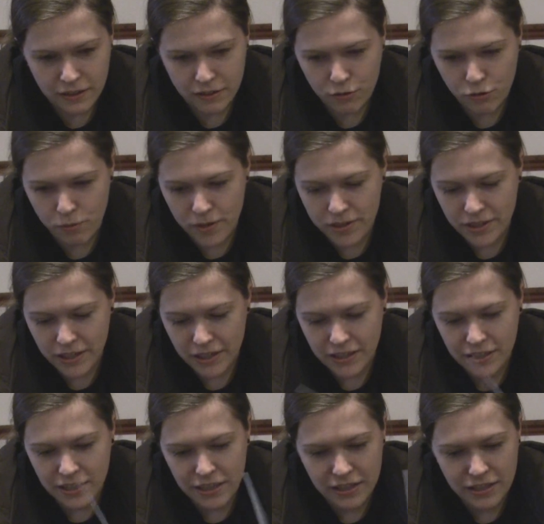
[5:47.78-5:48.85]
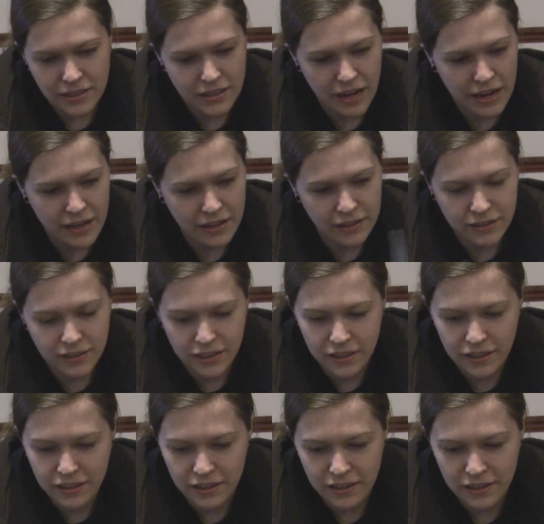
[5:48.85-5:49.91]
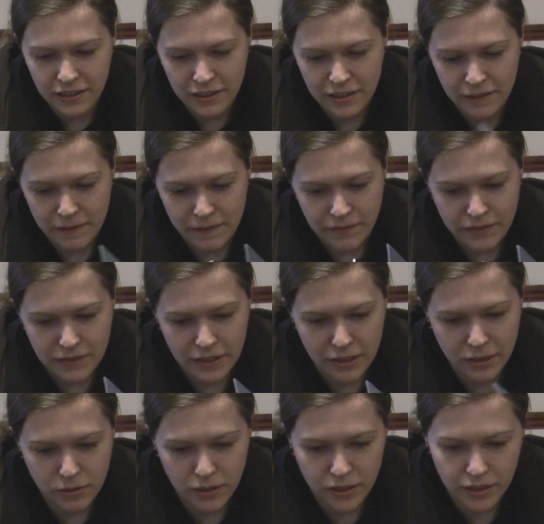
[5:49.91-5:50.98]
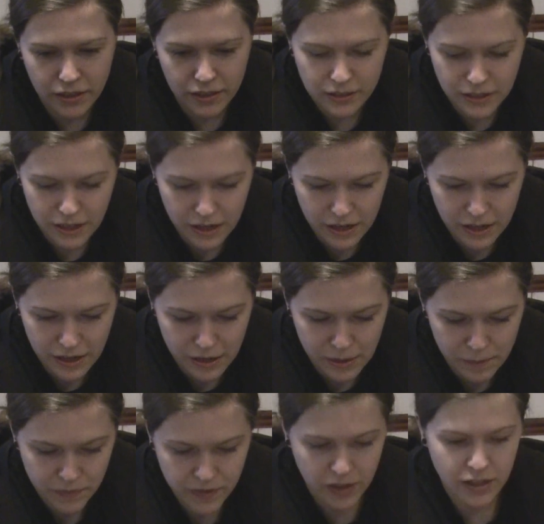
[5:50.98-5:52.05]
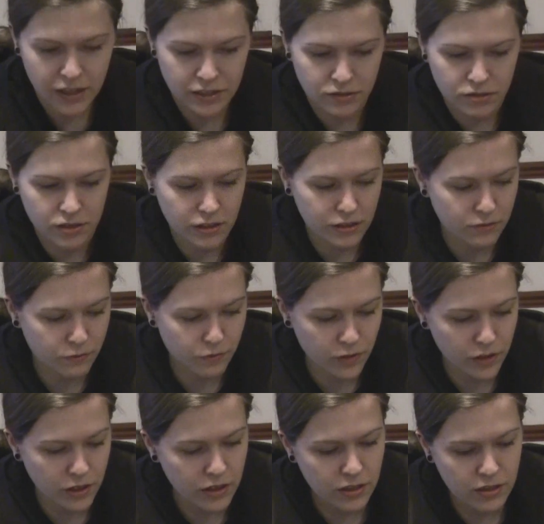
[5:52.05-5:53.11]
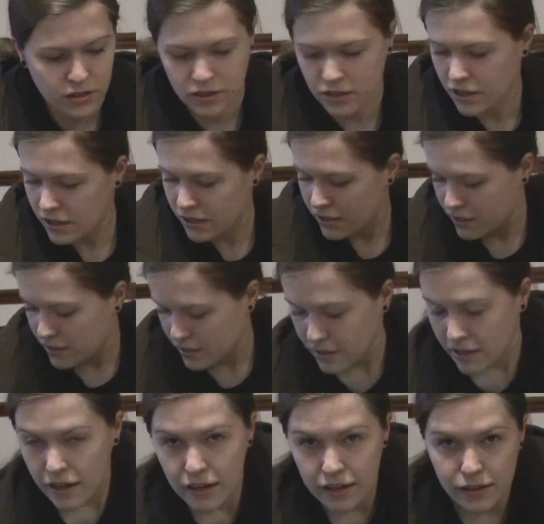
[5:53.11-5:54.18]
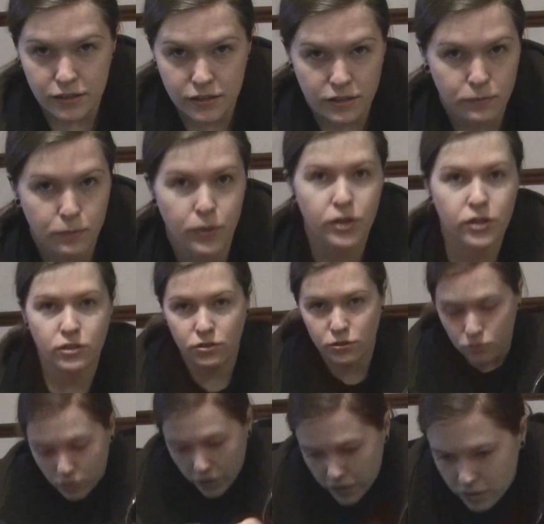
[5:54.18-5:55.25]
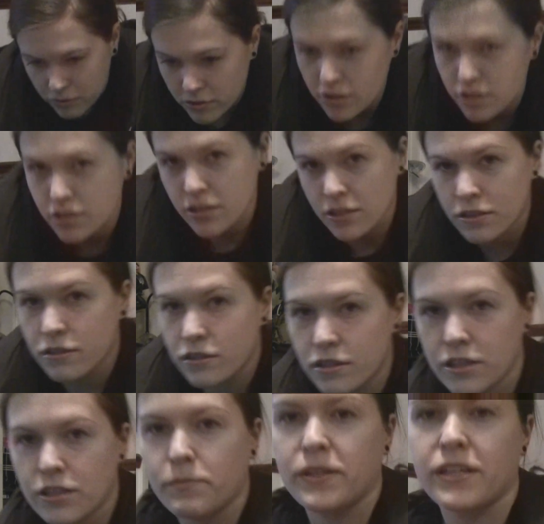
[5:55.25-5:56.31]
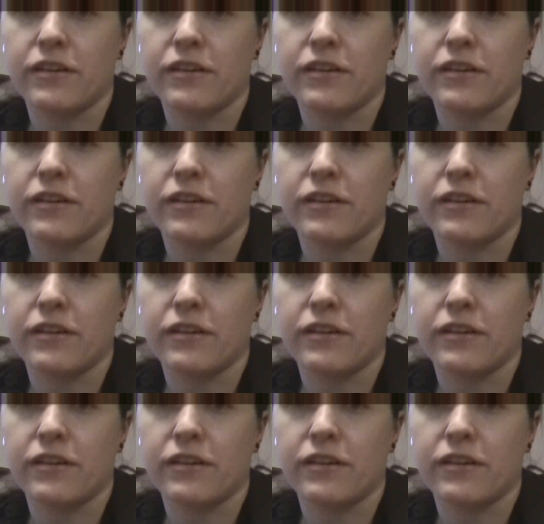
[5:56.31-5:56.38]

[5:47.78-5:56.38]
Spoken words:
almost like stained. That's quite nice. I guess I'll show this first. As per usual, I shall just shimmy